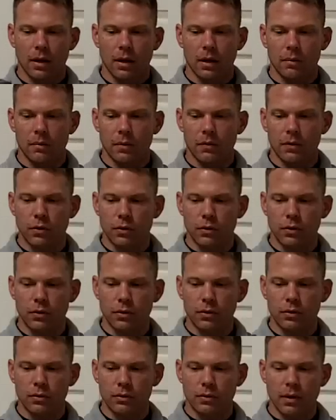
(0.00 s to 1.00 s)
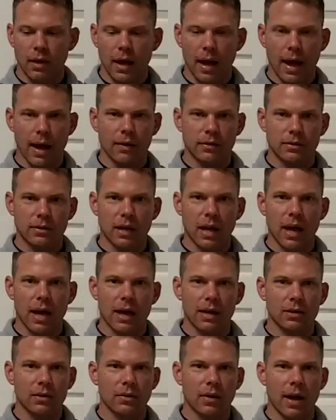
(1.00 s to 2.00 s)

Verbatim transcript: Um, if you're doing outside,